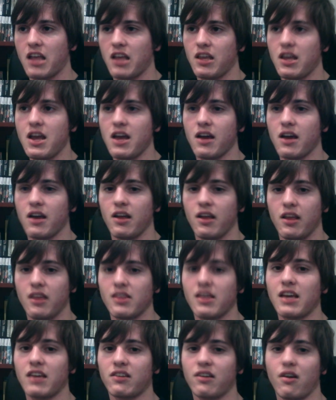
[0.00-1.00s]
yeah,
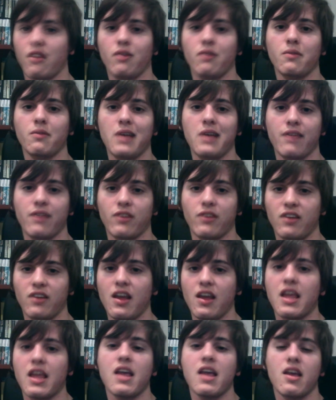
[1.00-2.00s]
that's all I really have to
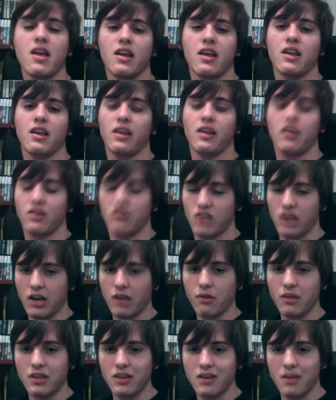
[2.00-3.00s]
say.
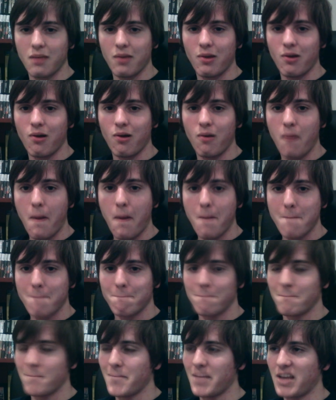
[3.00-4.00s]
Check out the demo.
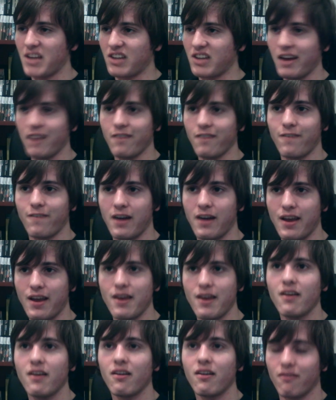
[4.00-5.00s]
Ton of
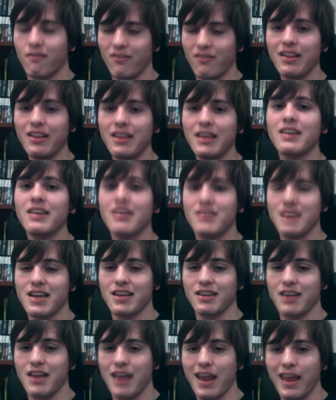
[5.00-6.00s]
fun. Really
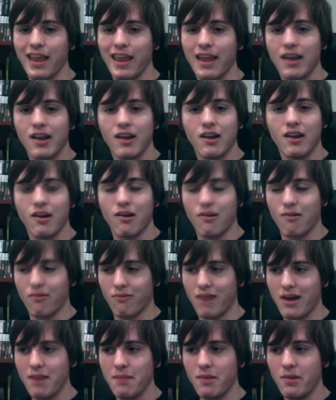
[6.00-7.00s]
addicting.
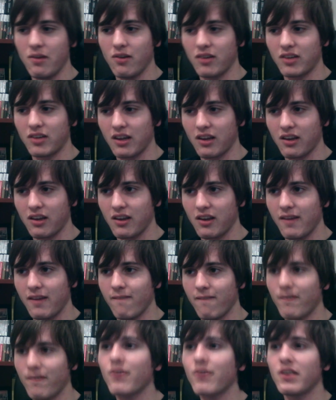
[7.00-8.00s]
Great music.
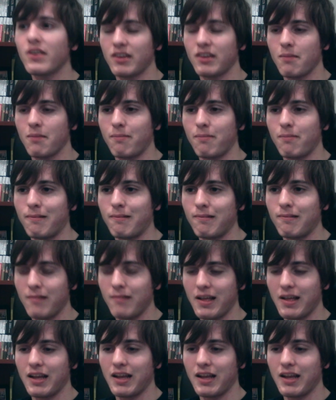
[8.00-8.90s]
Very simple.